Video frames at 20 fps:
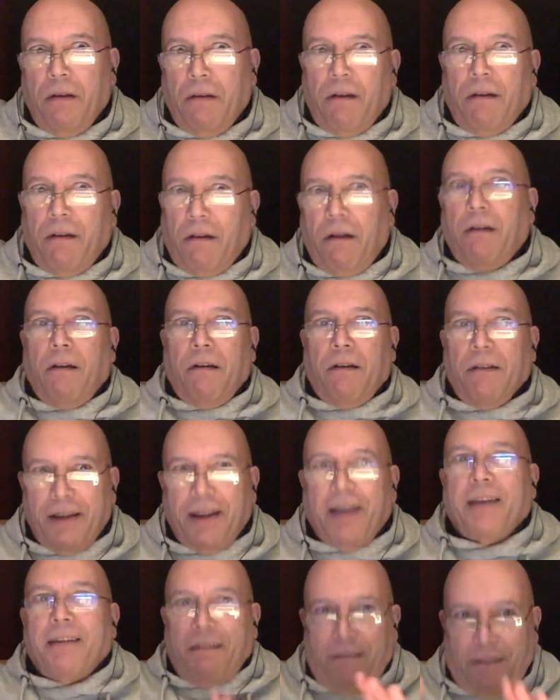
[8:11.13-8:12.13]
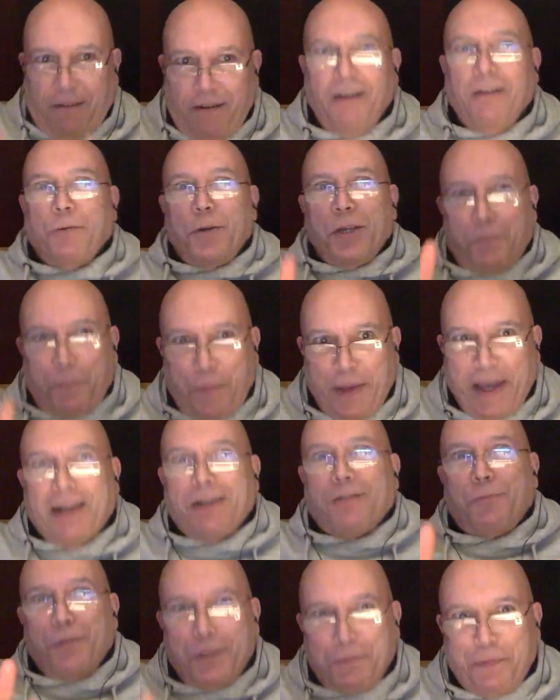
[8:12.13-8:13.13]
Ah, oh, like uh,
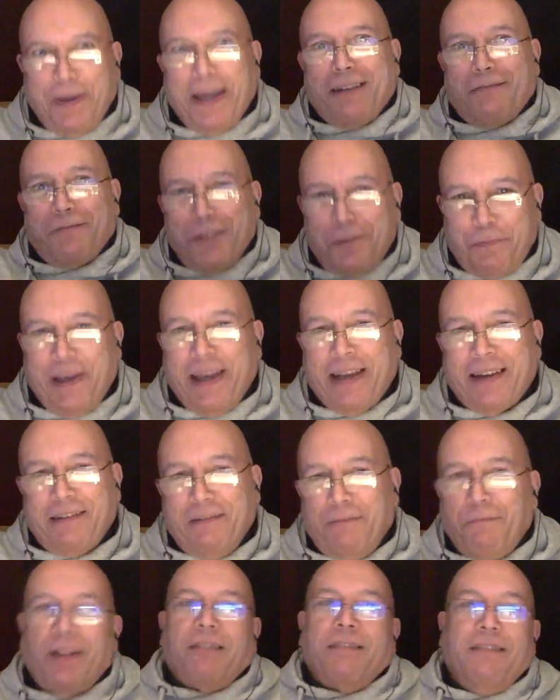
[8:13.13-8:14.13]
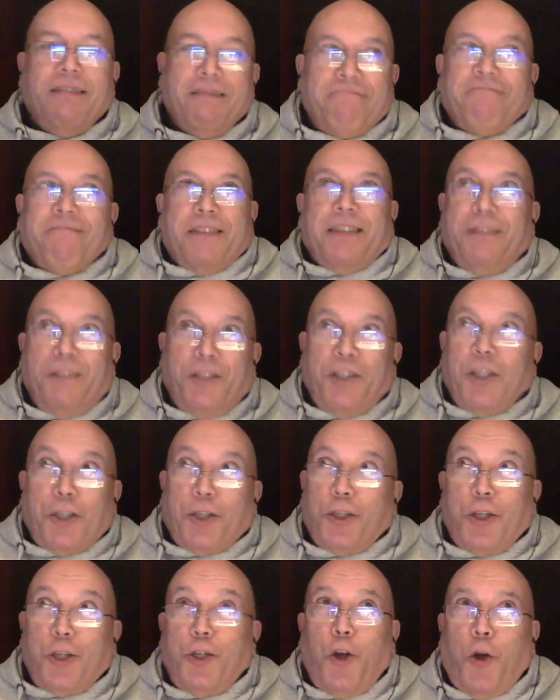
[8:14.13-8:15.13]
respect, respect, respect. Well, it's
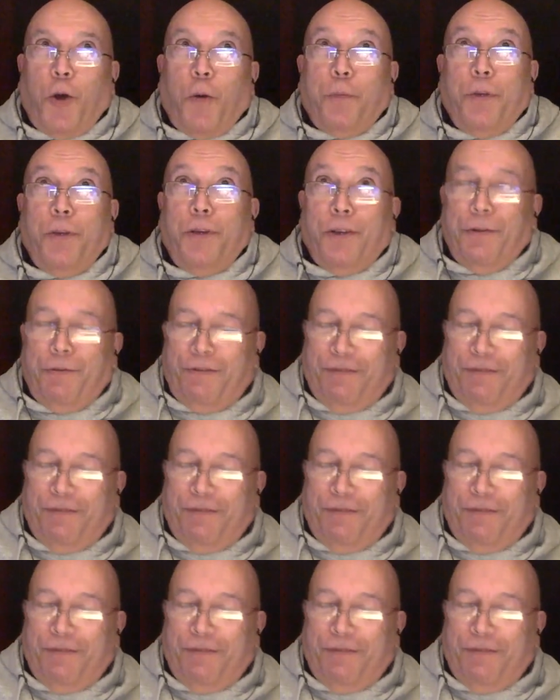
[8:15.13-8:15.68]
just a job, you know.